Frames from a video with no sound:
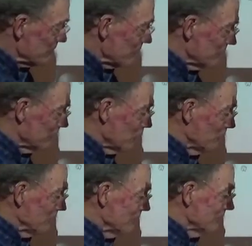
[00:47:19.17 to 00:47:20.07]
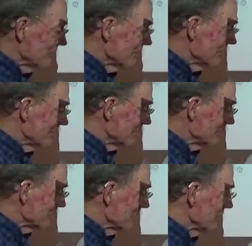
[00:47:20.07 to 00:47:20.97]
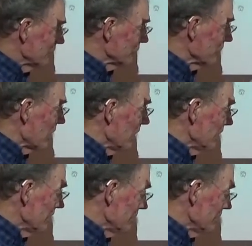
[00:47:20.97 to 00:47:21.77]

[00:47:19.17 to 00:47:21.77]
polynomial. Okay, this guy,